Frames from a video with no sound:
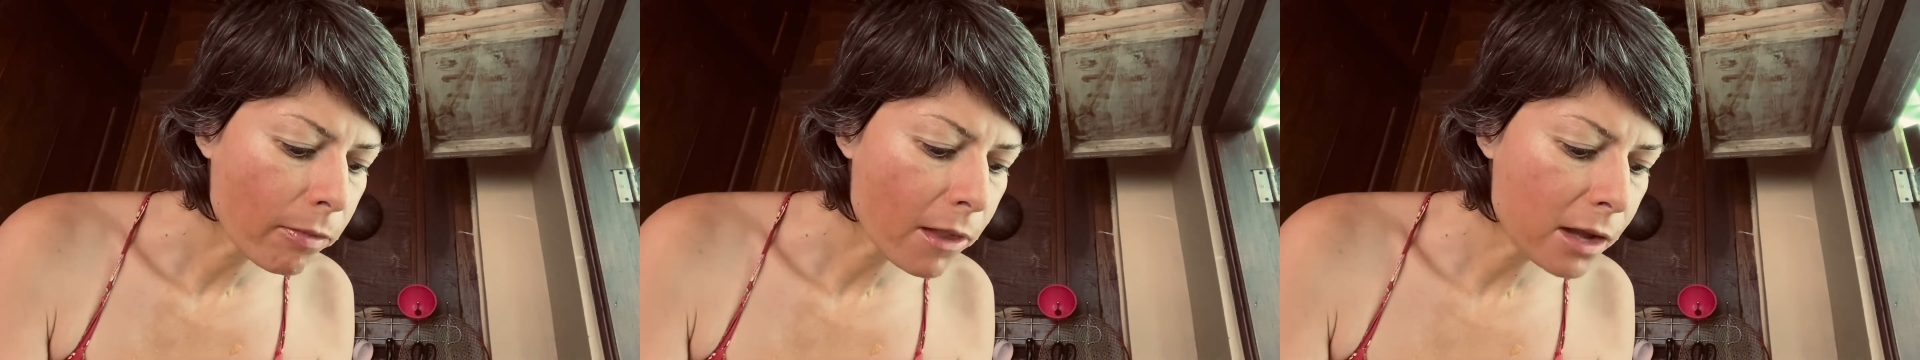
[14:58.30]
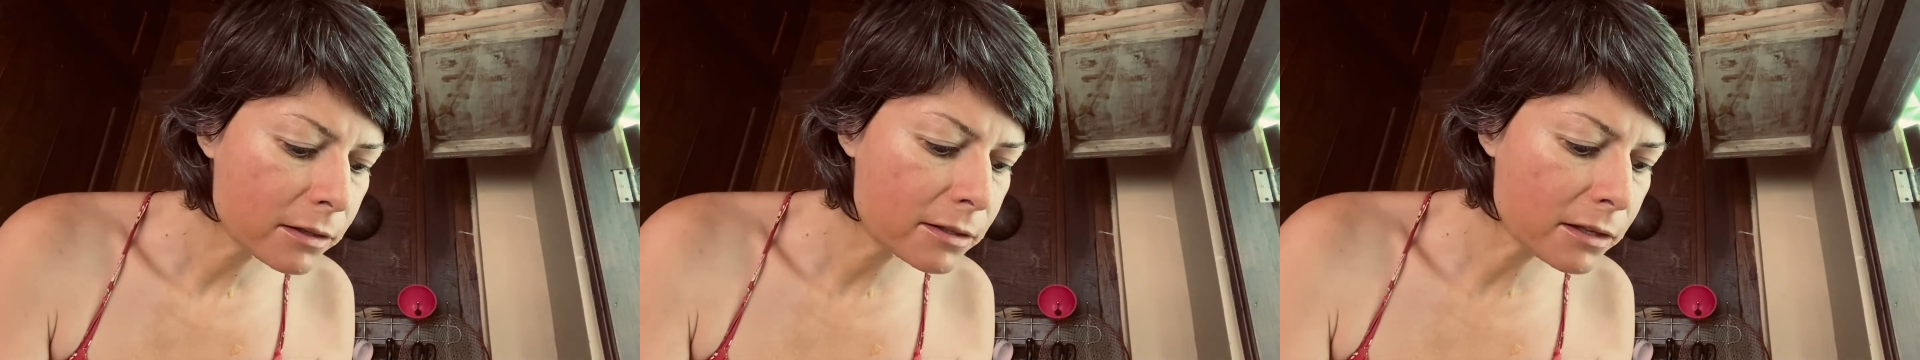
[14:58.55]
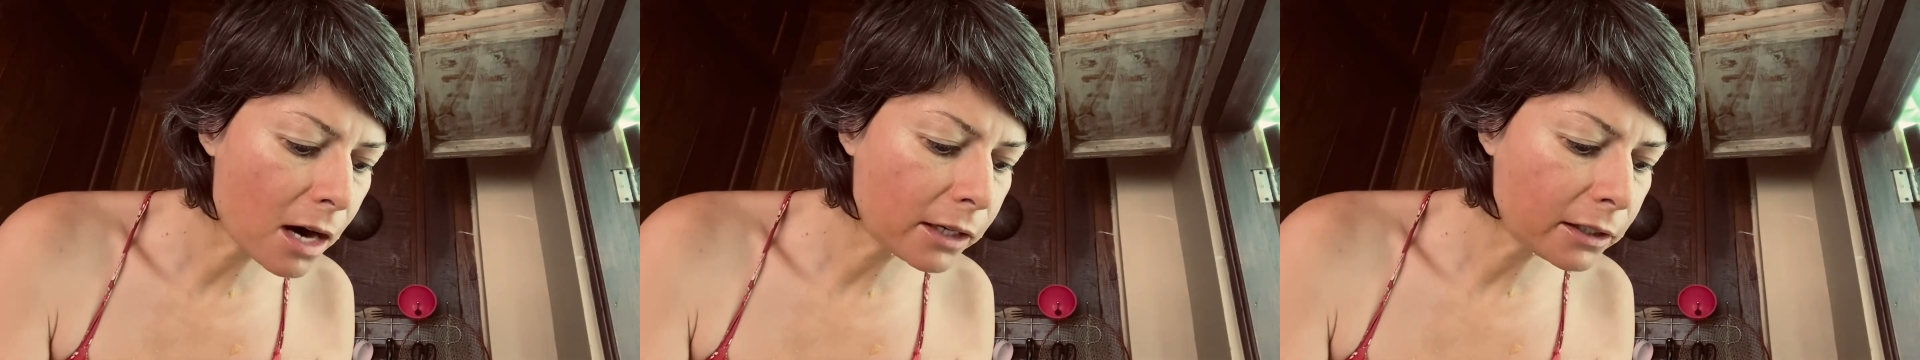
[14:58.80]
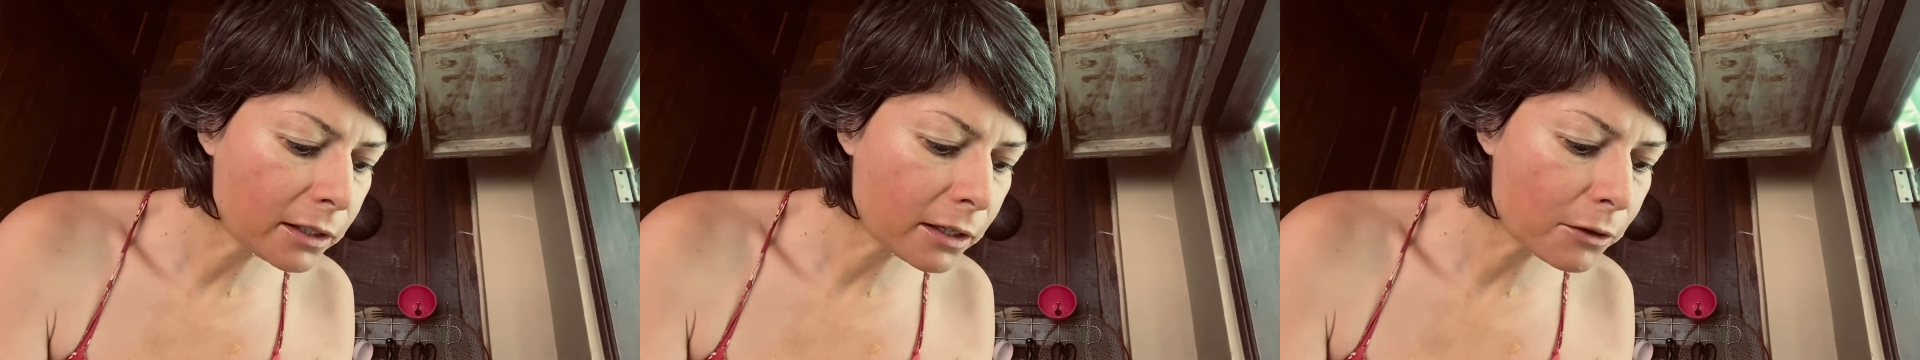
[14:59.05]
and
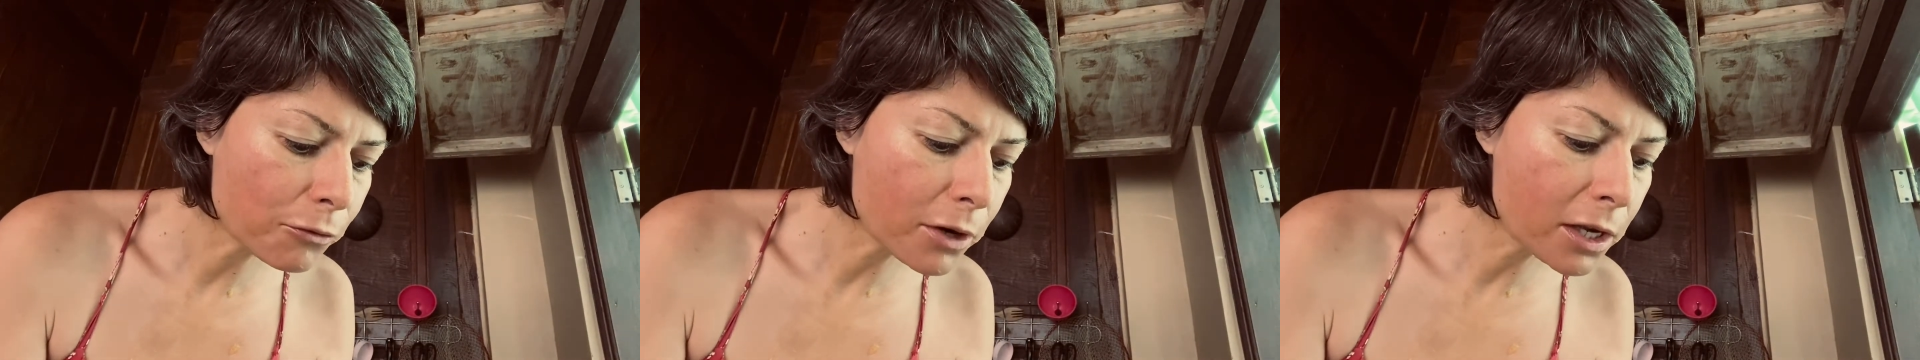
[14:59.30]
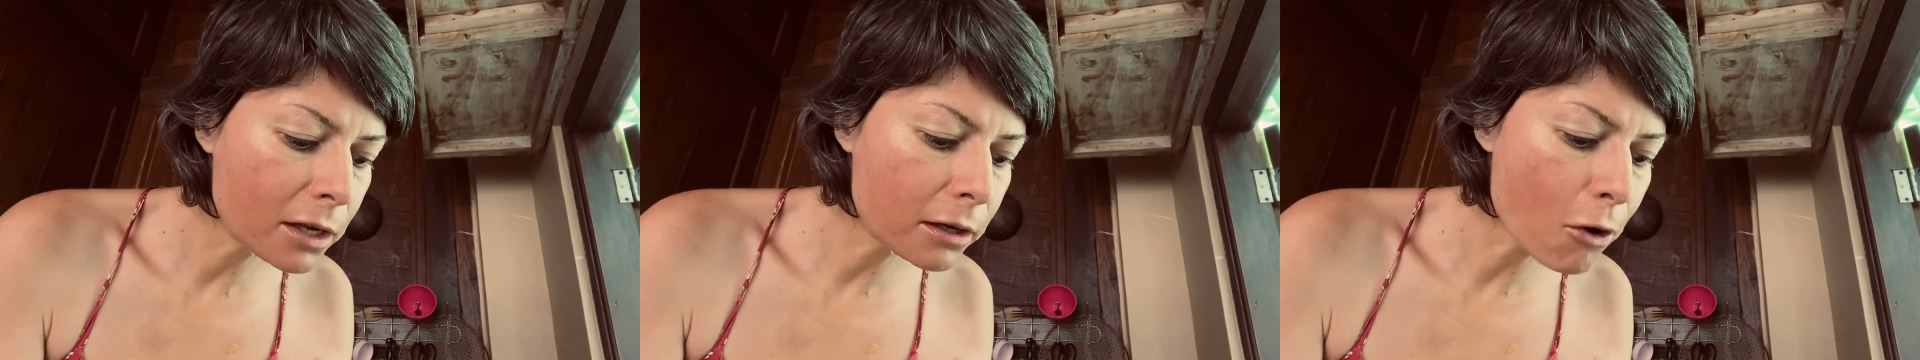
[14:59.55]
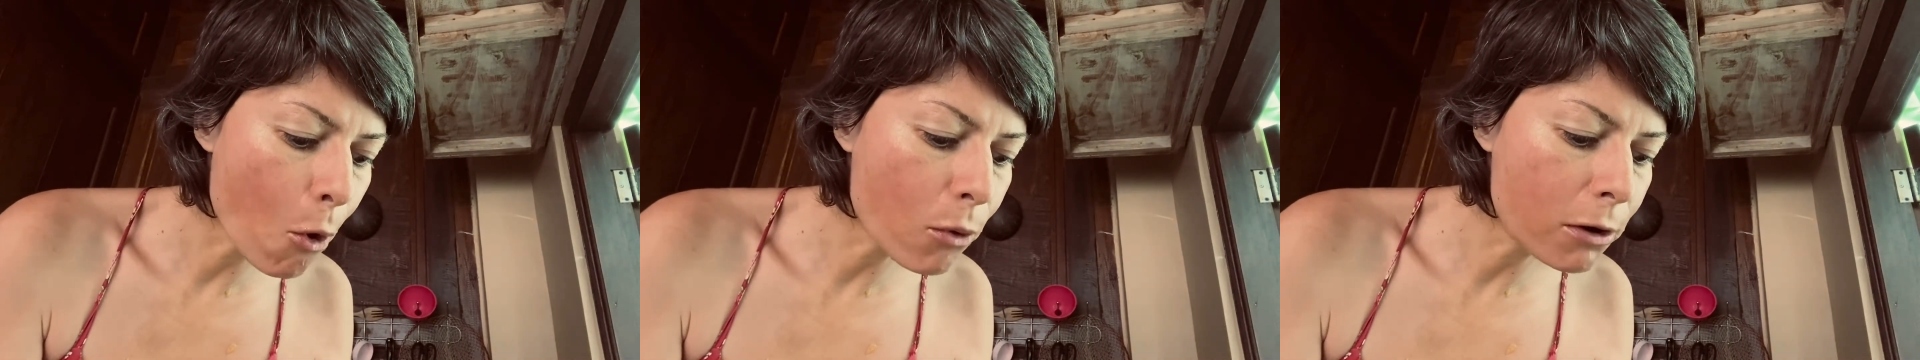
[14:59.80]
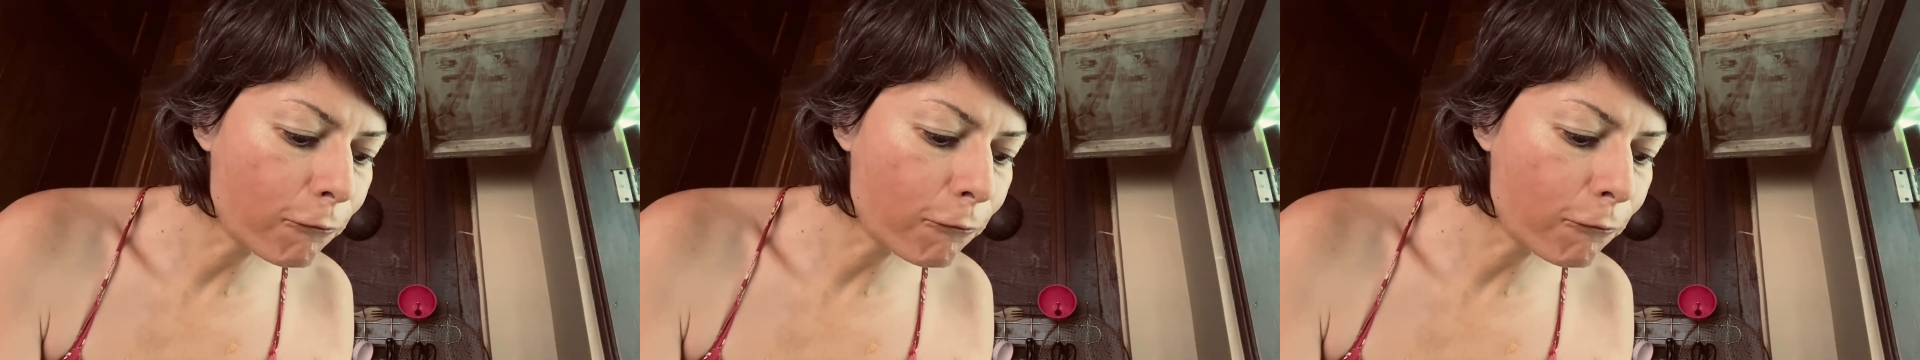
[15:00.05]
start eating real local